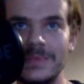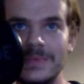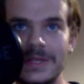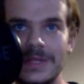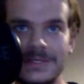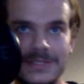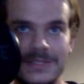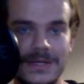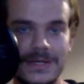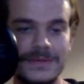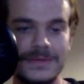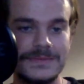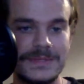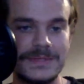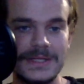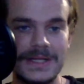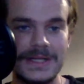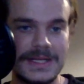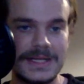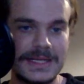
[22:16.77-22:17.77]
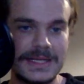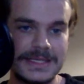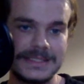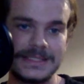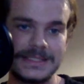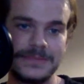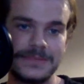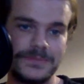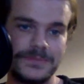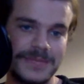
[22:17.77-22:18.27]
So
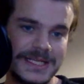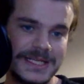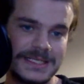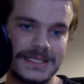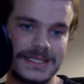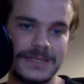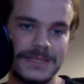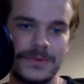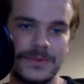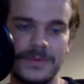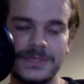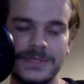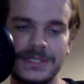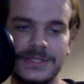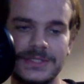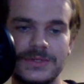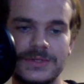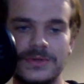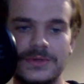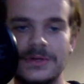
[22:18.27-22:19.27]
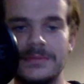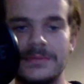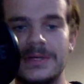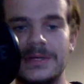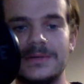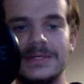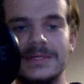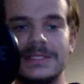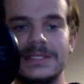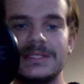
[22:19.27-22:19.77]
basically what we're going to talk
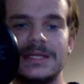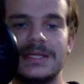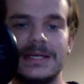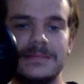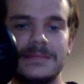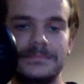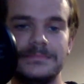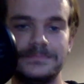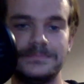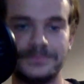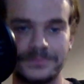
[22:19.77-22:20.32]
about is the